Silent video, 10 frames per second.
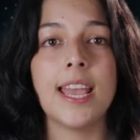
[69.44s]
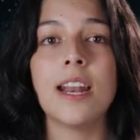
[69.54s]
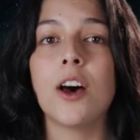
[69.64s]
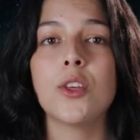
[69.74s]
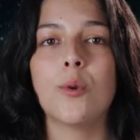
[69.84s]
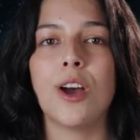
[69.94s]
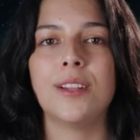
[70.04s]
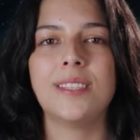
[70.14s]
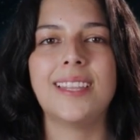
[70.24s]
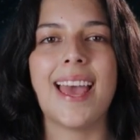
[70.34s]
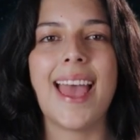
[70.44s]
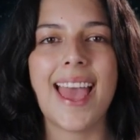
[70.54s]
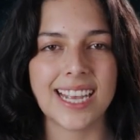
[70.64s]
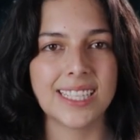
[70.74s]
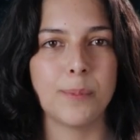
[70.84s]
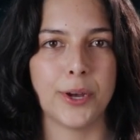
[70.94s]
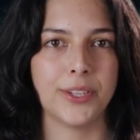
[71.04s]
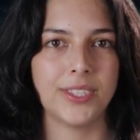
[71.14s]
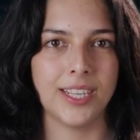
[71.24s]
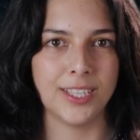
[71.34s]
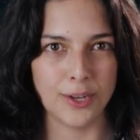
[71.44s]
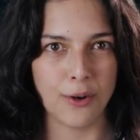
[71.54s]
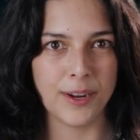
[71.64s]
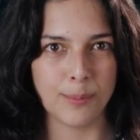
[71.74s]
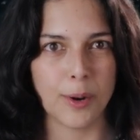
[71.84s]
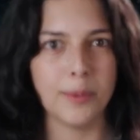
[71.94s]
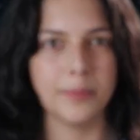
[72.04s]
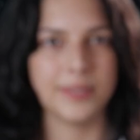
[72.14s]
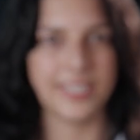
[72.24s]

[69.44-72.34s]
In other words, they're experts in solving problems